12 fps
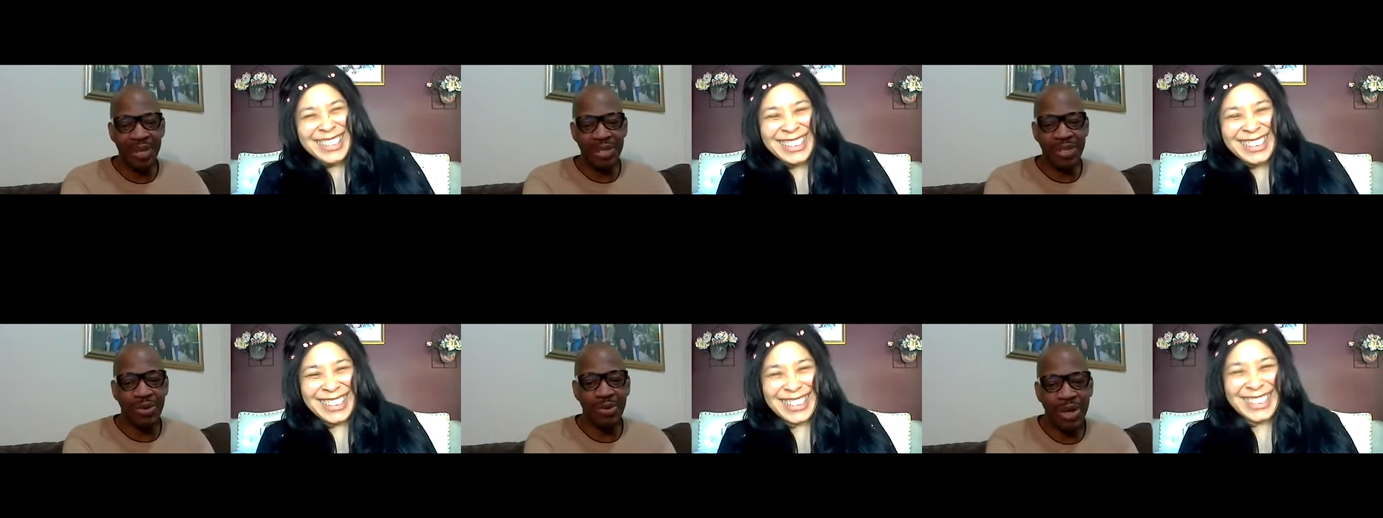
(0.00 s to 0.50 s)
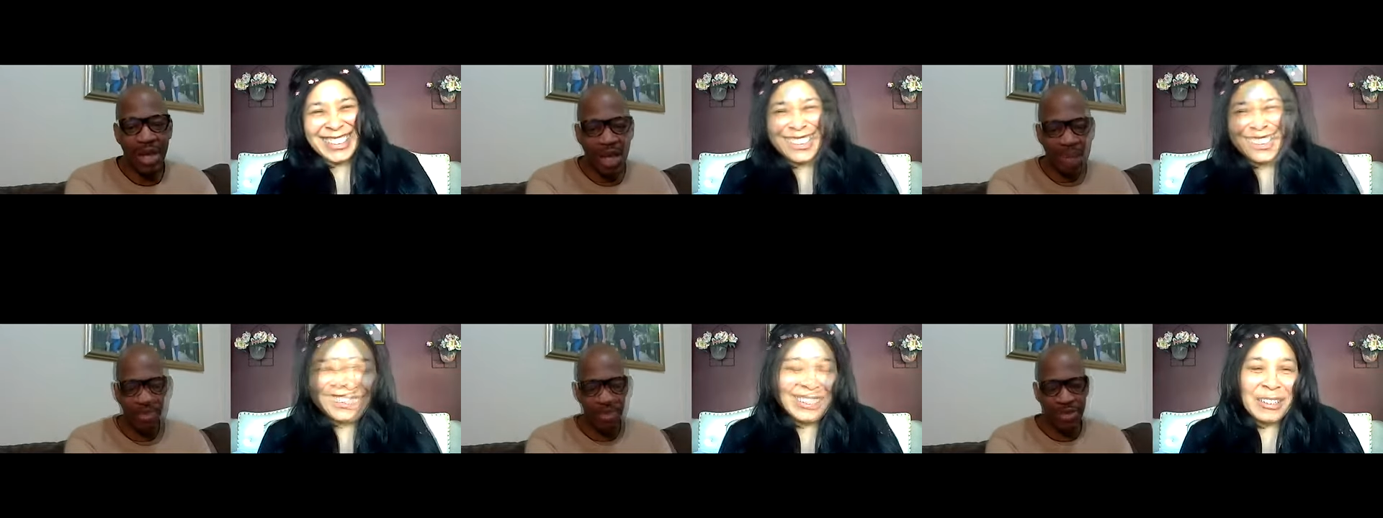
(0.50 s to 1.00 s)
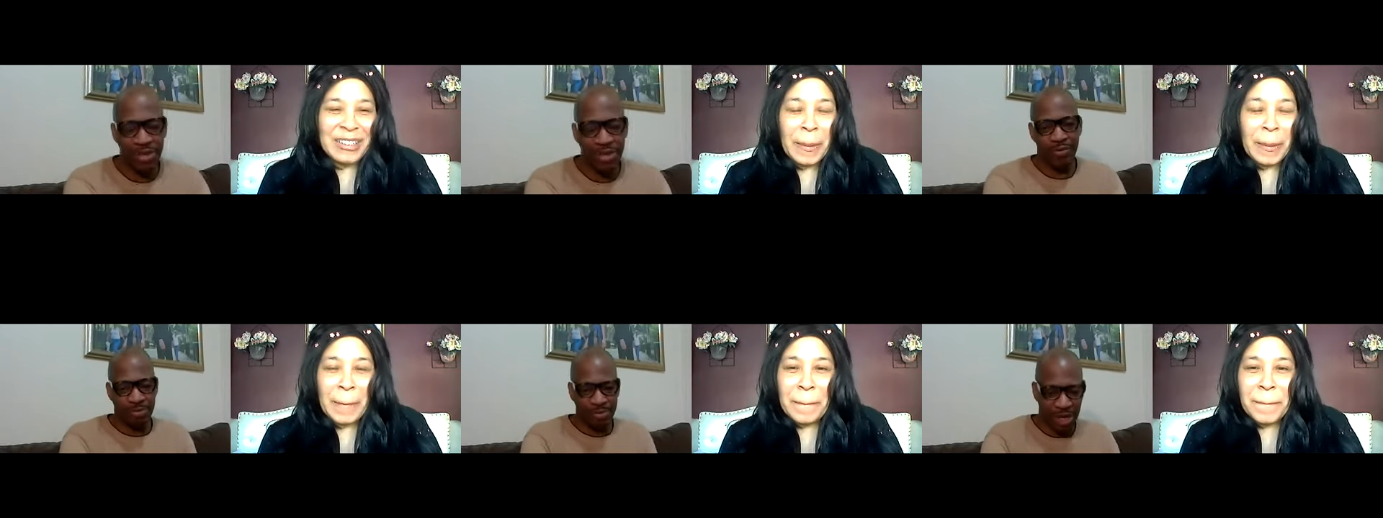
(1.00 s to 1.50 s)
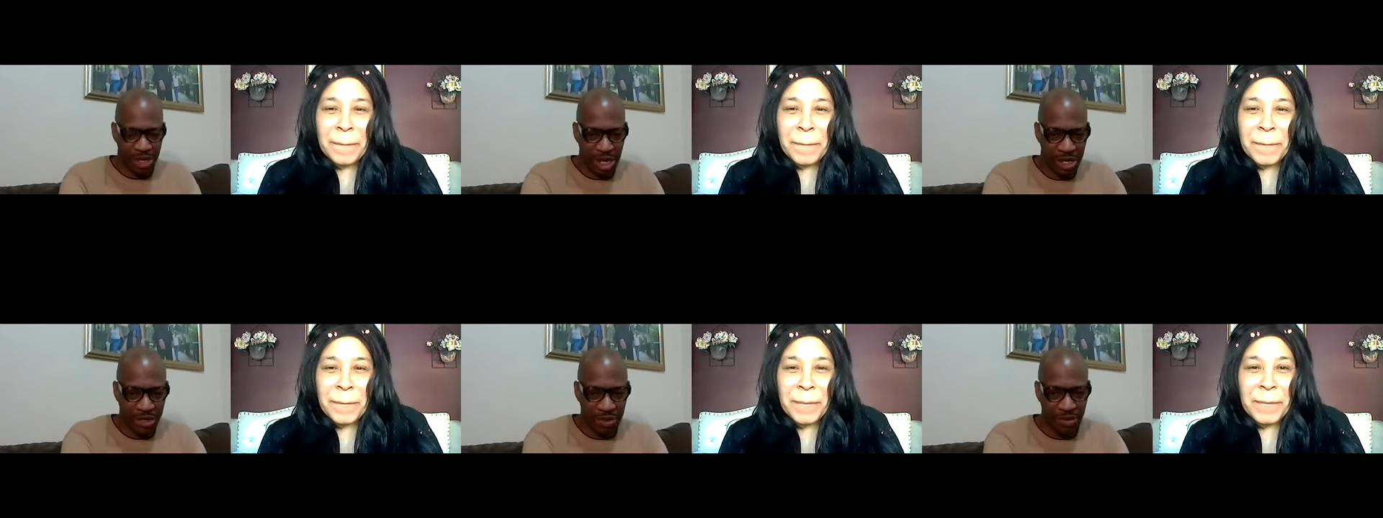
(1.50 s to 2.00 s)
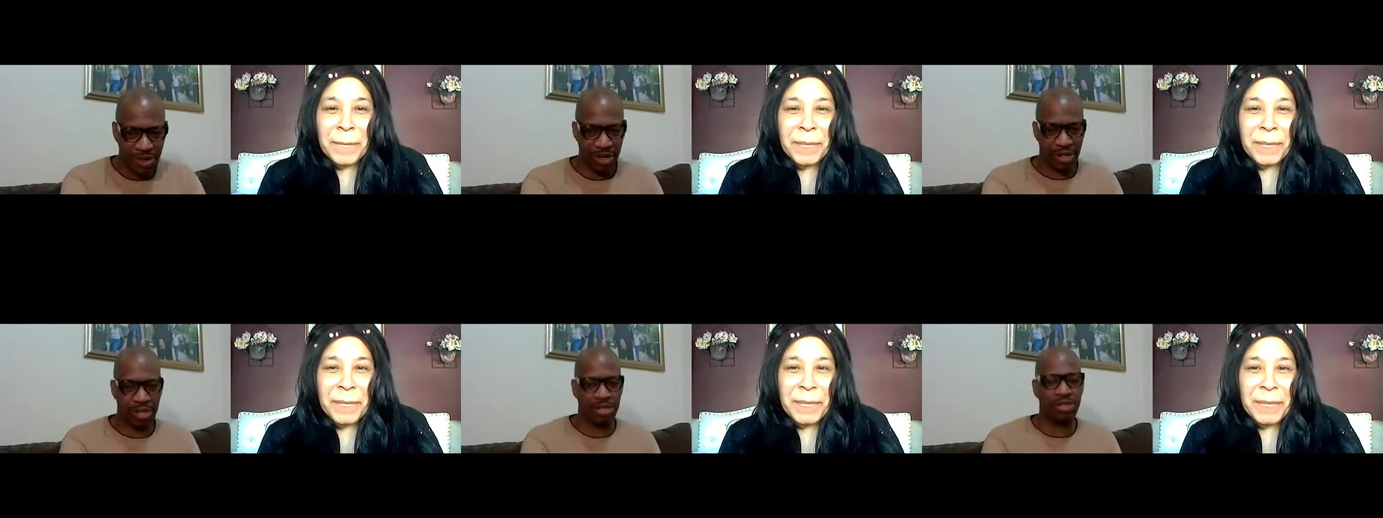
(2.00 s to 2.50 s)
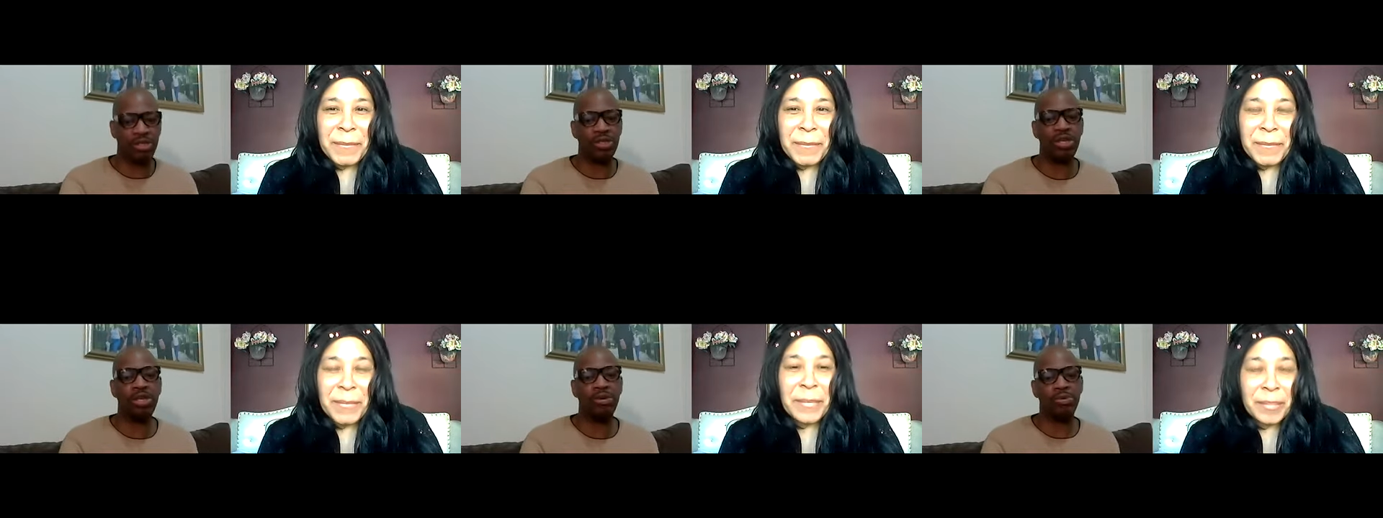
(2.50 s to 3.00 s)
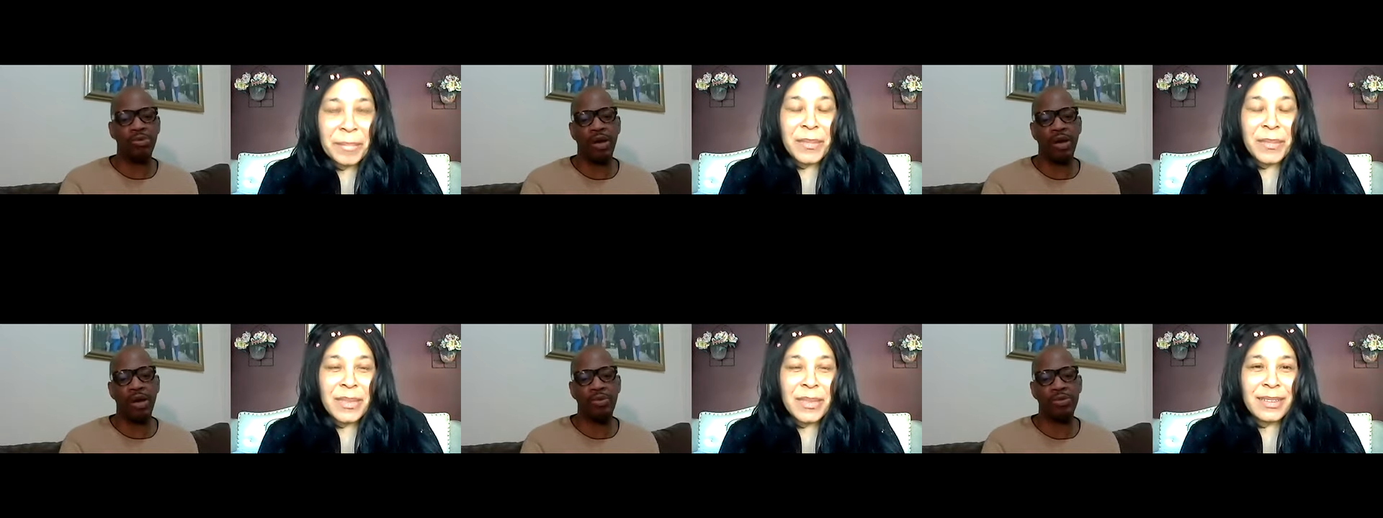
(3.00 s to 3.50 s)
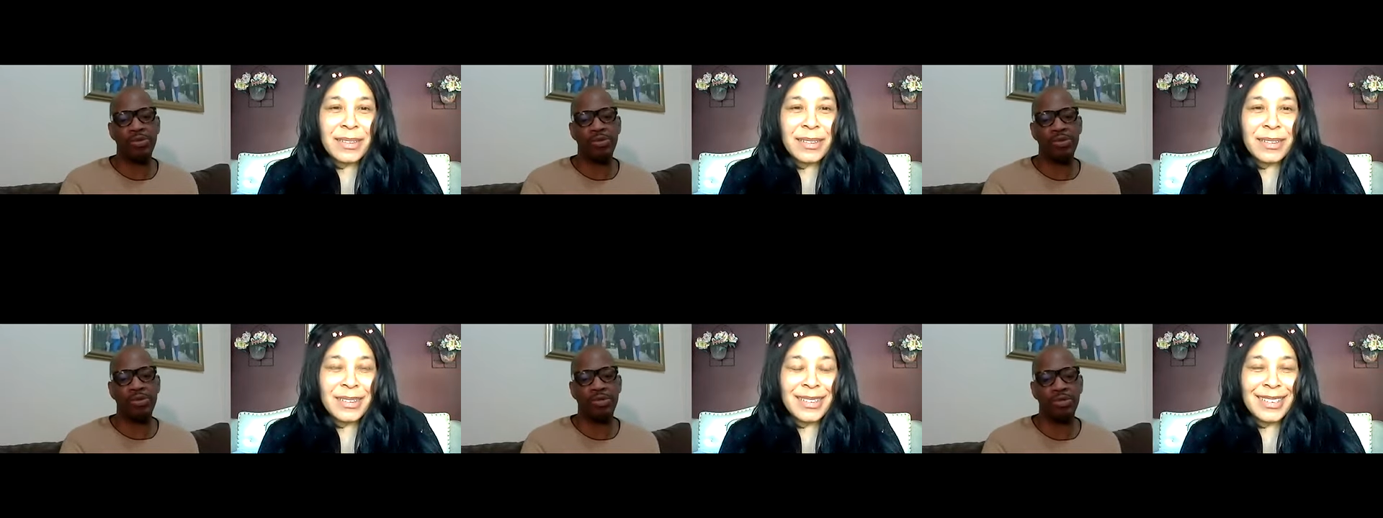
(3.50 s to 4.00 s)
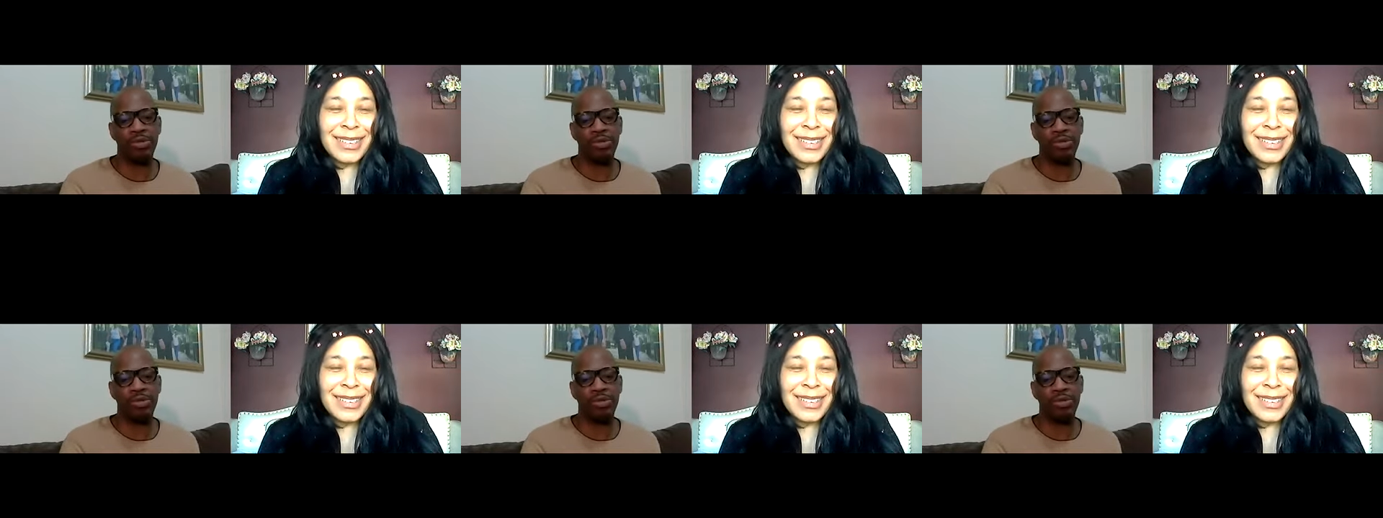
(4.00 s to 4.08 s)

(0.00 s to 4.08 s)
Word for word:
Speaker 1: So when I moved here from Connecticut, I